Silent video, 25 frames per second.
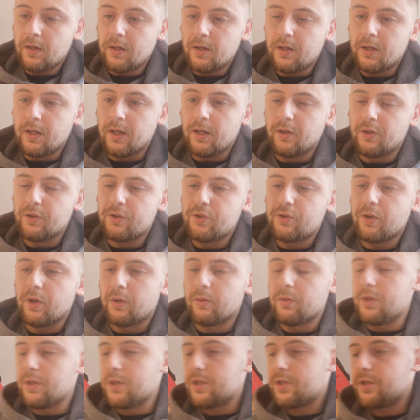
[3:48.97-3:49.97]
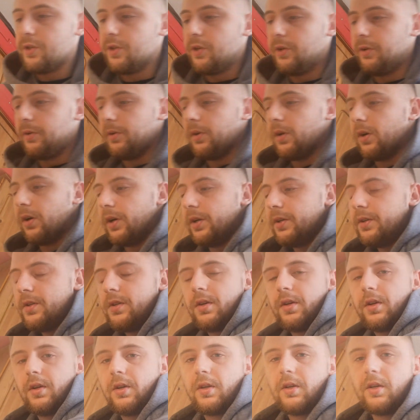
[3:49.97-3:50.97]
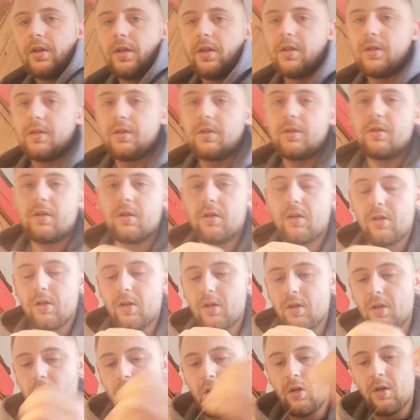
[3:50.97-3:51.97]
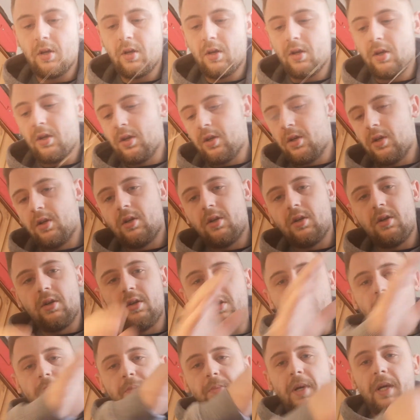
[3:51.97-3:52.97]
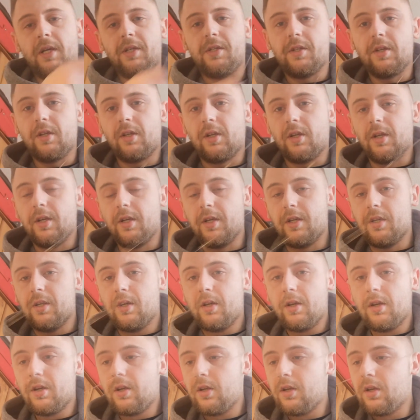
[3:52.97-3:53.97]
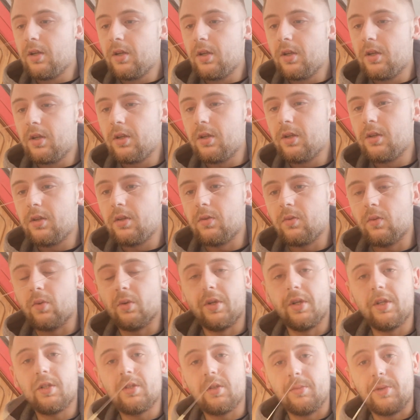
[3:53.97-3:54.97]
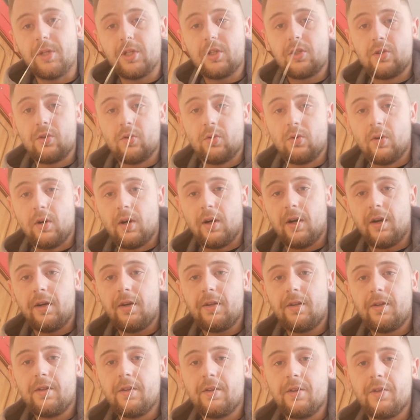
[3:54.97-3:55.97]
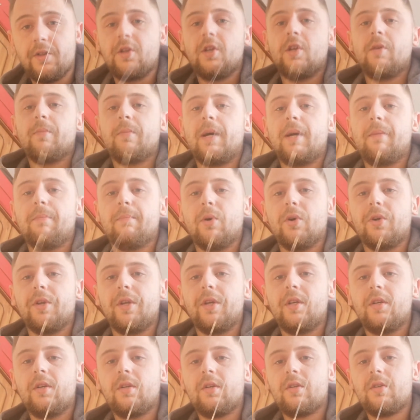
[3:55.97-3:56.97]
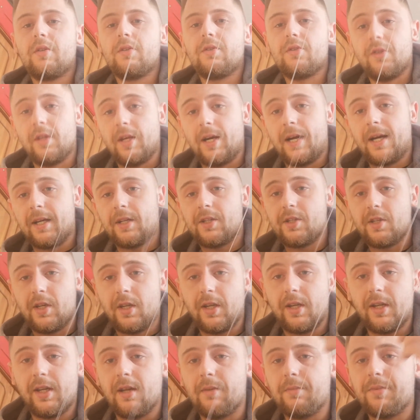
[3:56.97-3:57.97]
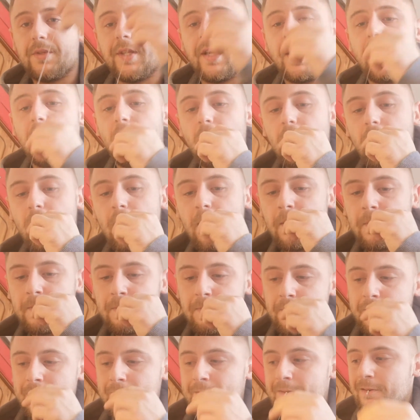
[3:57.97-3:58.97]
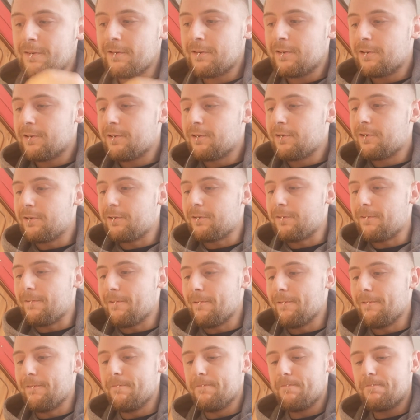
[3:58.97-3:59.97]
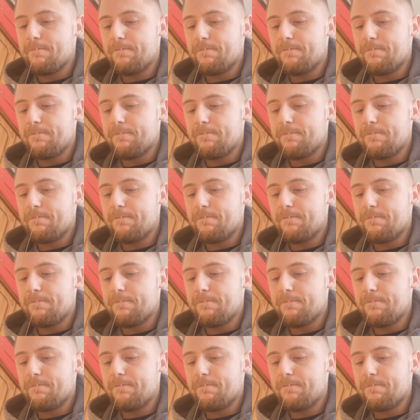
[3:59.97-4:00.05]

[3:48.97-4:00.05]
Now the trick with your snood line is you basically want it to be shorter than your main body, so that it actually clips down. So the